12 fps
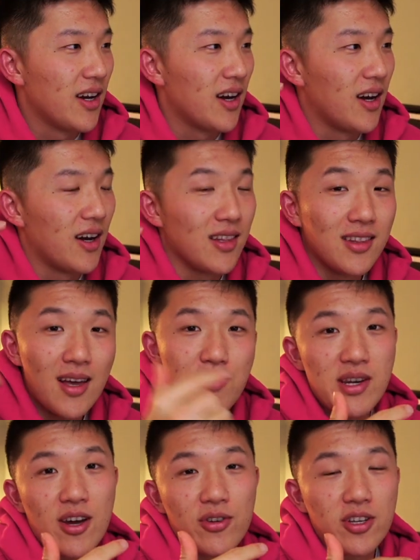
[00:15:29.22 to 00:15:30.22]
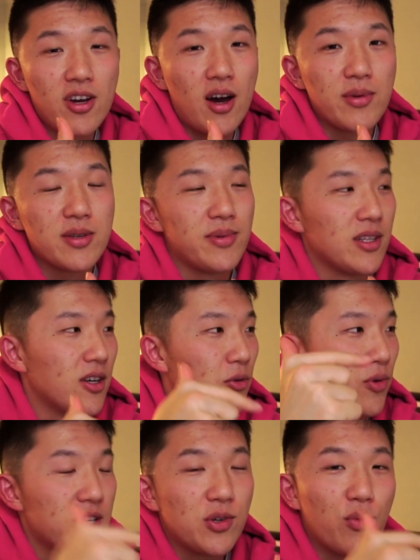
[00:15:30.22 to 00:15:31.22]
Uh, let me know in the comments below
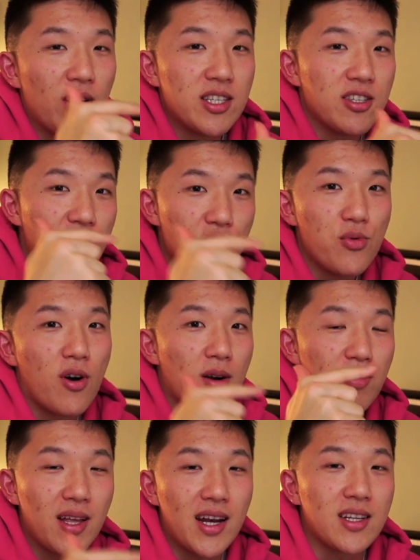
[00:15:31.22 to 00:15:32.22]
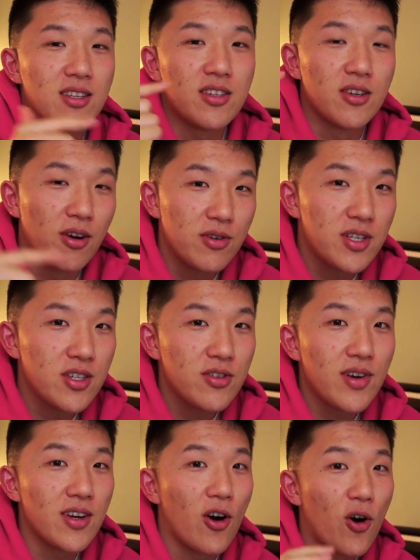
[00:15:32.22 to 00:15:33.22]
which ones you are planning to go
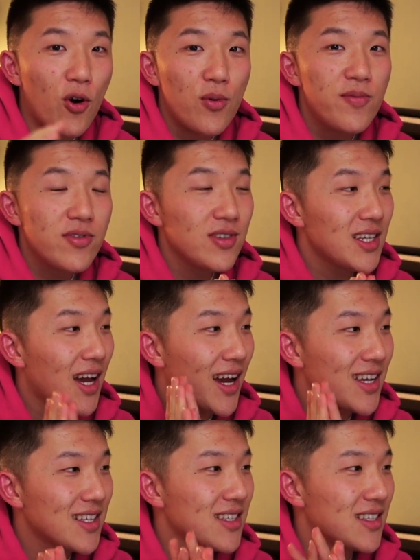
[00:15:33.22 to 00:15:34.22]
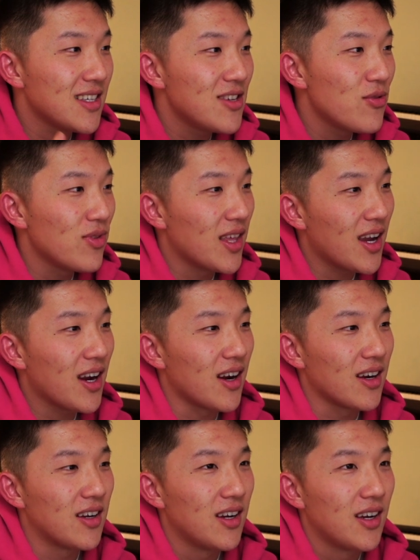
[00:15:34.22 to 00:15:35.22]
to, and hopefully I can see you
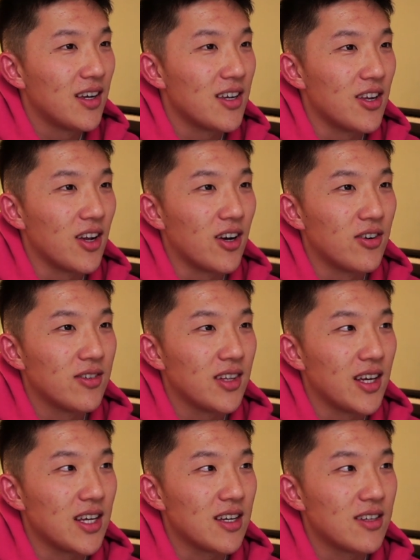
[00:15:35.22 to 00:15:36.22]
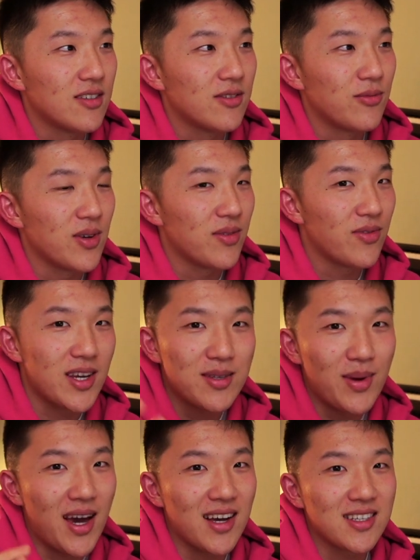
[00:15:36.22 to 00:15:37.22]
there you know, like with
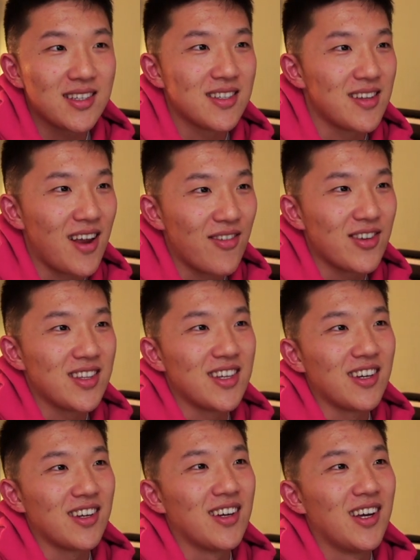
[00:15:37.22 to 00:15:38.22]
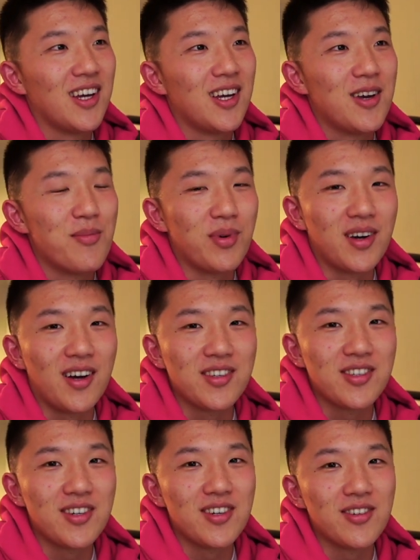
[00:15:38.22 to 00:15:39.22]
face masks and everything. But
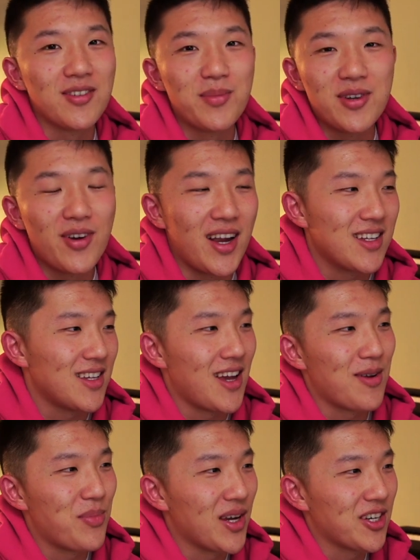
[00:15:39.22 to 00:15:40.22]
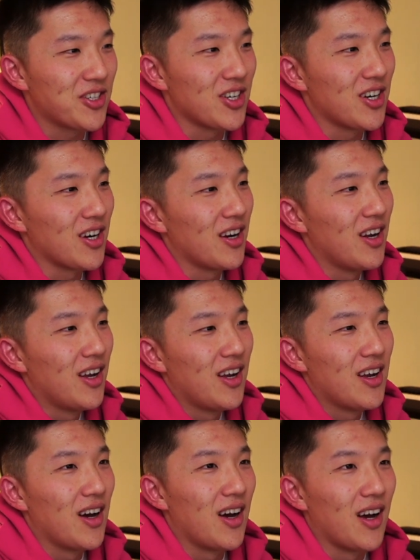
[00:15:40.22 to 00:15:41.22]
also, it'd be great to get a picture,
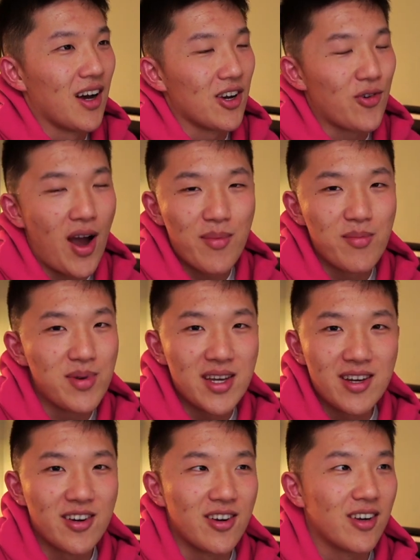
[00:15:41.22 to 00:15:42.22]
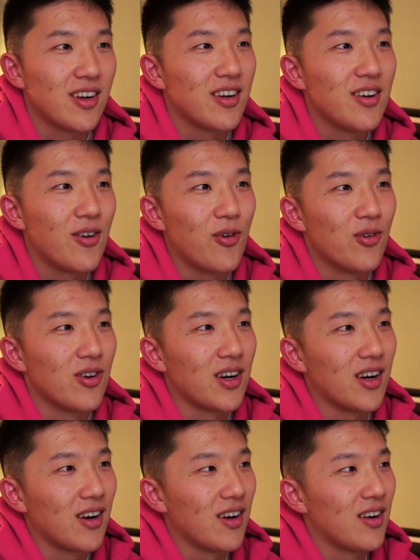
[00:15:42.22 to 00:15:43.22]
uh, grab a beer
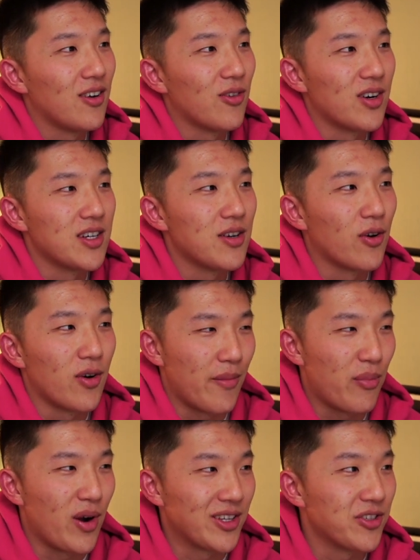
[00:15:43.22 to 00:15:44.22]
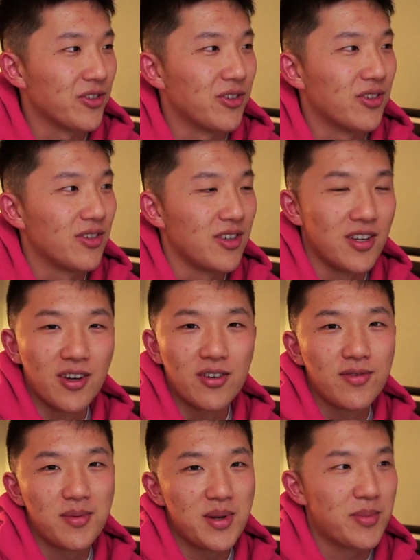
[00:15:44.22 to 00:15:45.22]
or or or a pretzel. You
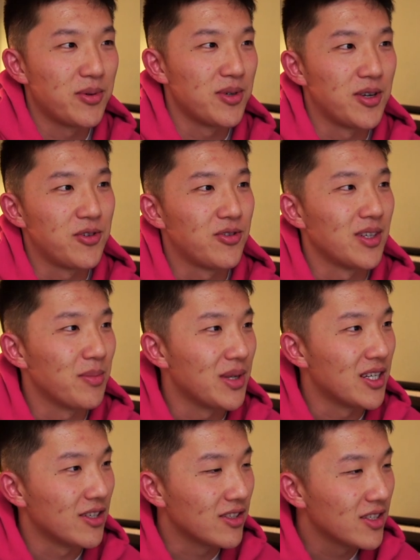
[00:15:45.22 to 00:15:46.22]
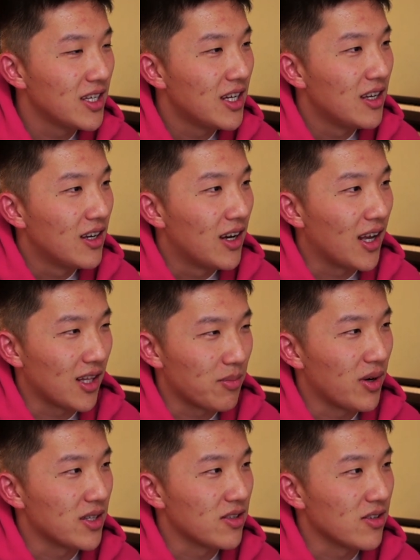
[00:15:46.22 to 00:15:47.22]
know, for people who don't drink beers, I
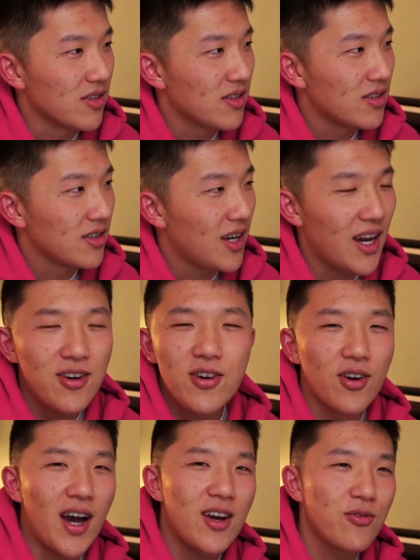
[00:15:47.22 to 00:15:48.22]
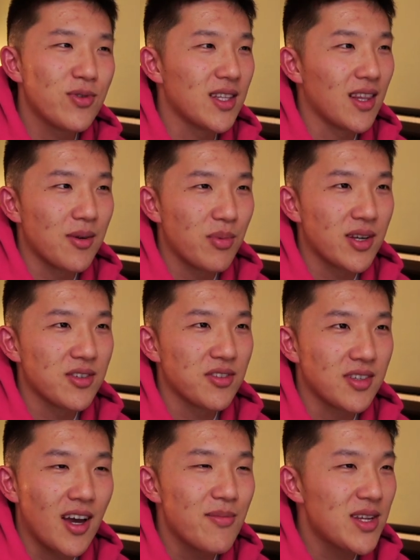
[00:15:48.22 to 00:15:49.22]
like pretzels. I don't know. I don't really like
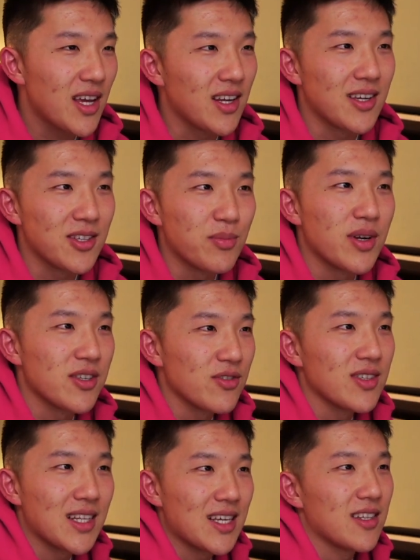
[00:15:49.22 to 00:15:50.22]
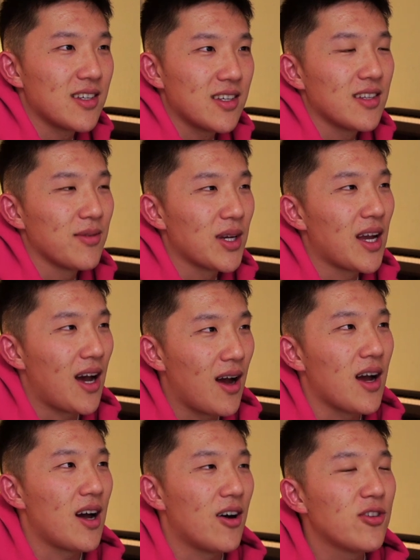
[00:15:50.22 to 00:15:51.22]
pretzels. I've been getting into pretzels lately.
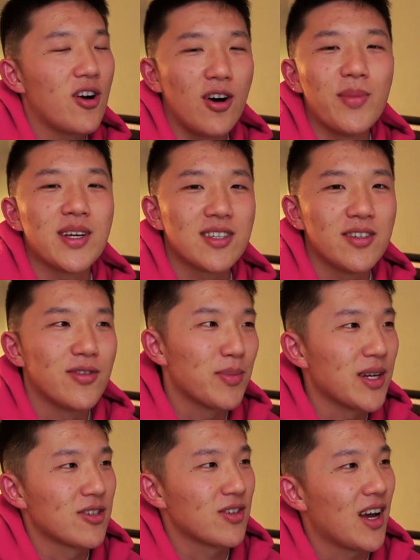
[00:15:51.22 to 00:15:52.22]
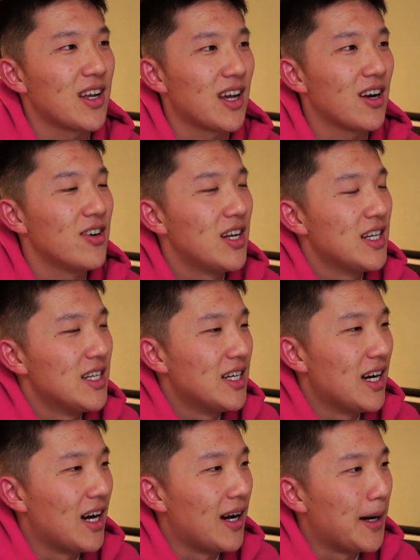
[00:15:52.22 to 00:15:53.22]
I, will call myself a pretzel guy now.